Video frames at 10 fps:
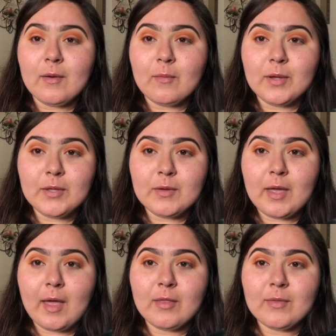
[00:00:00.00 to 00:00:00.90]
what you
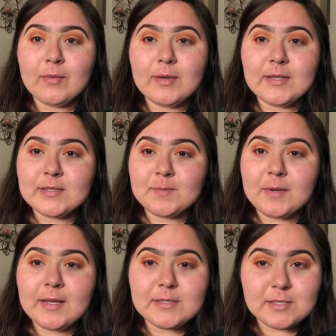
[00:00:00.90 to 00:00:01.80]
can do is
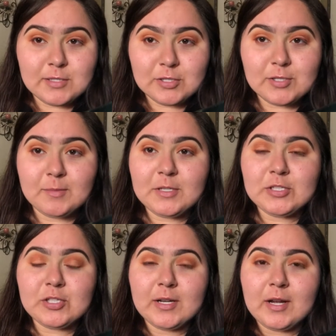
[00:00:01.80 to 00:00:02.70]
place a shimmery
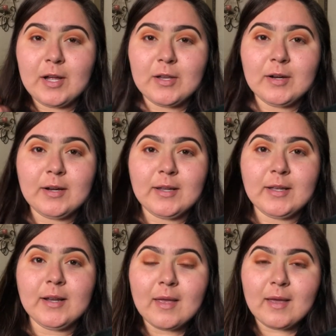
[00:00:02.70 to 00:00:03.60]
shade on your
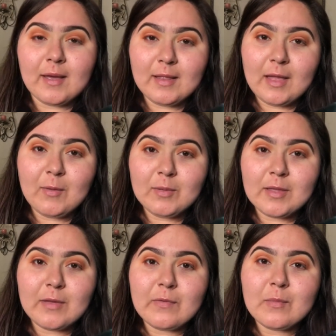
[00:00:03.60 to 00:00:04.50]
lid, and that will
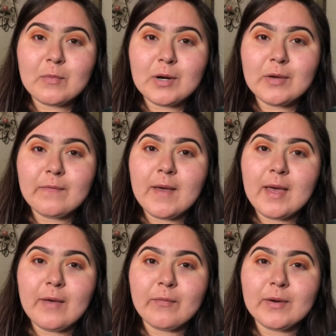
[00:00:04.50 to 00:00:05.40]
give you more of an
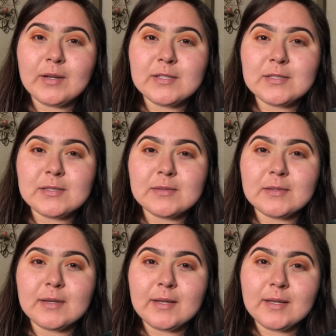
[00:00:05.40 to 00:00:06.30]
effortless
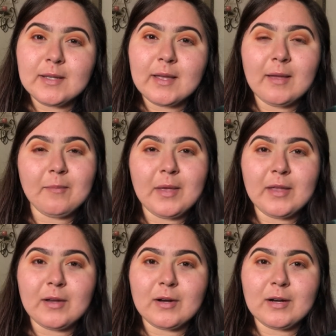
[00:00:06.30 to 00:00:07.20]
look and
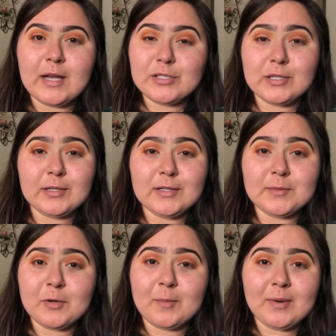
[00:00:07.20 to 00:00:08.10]
make your eyeshadow
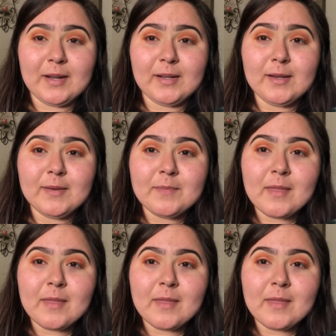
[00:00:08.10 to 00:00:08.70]
look more blended.